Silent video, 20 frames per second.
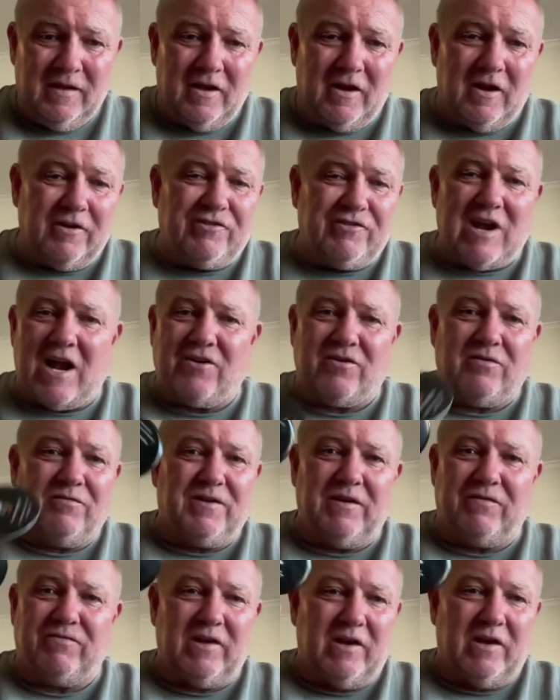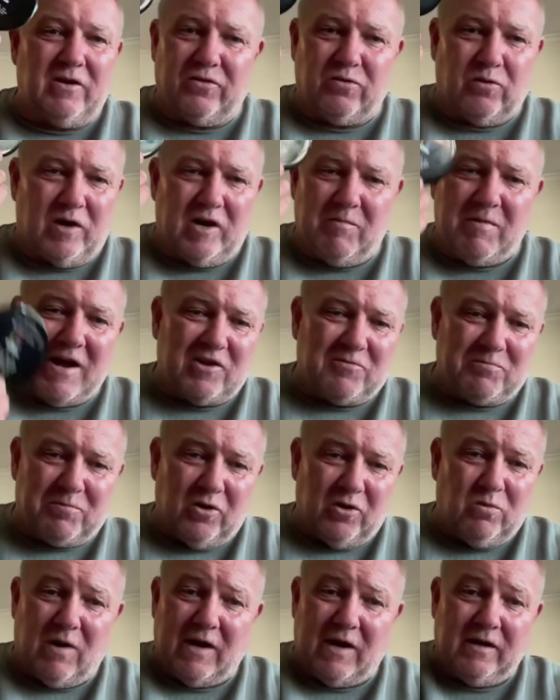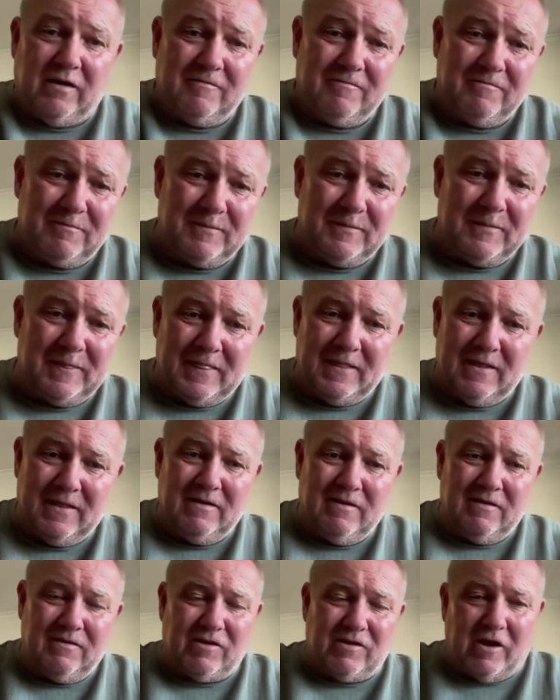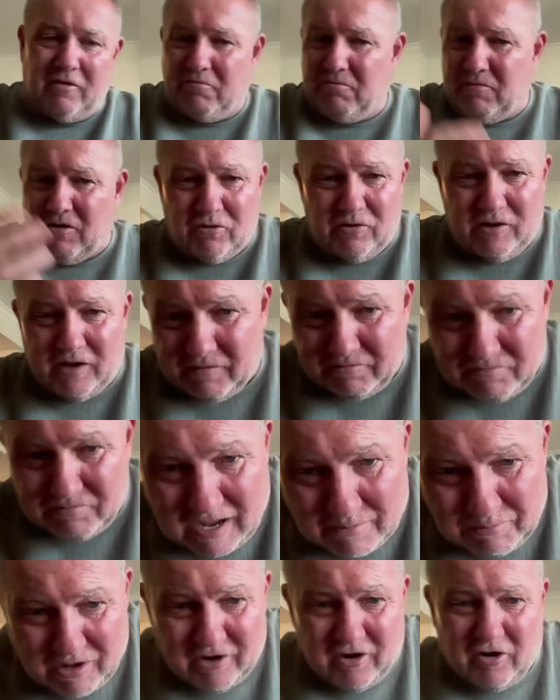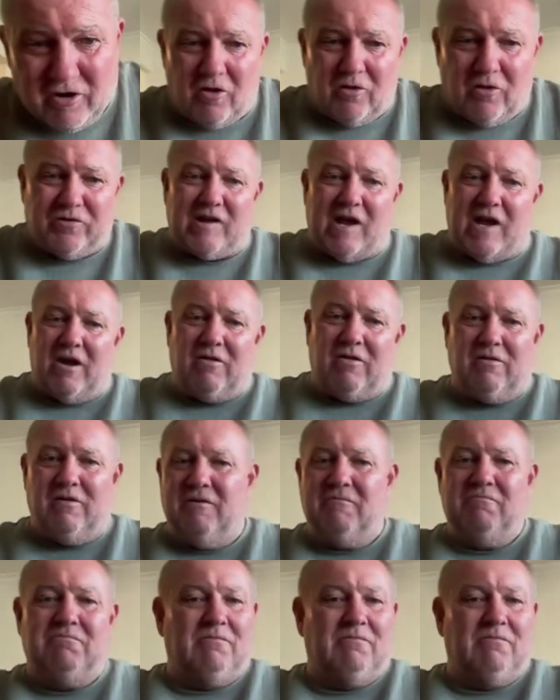And I charge them 15 or $20 per one. So I'll get a couple $100 sale.